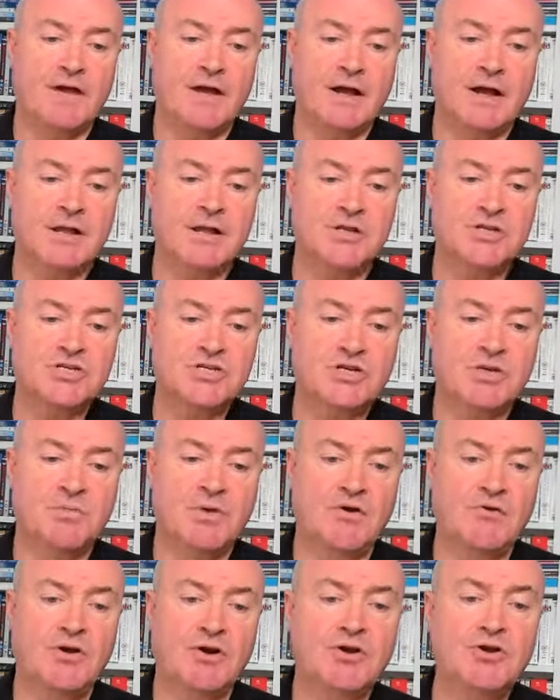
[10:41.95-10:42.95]
a
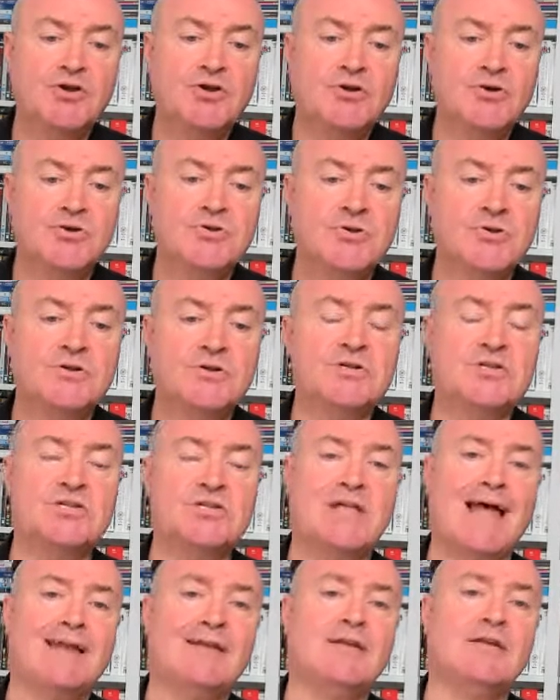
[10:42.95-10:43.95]
customer a good
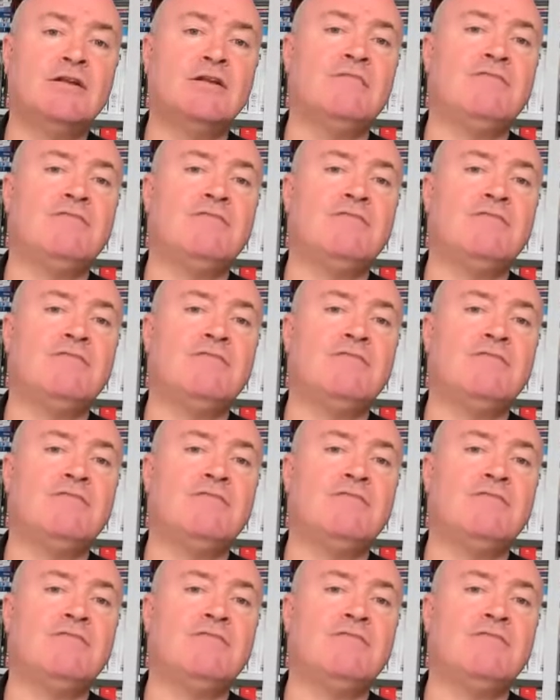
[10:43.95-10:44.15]
understanding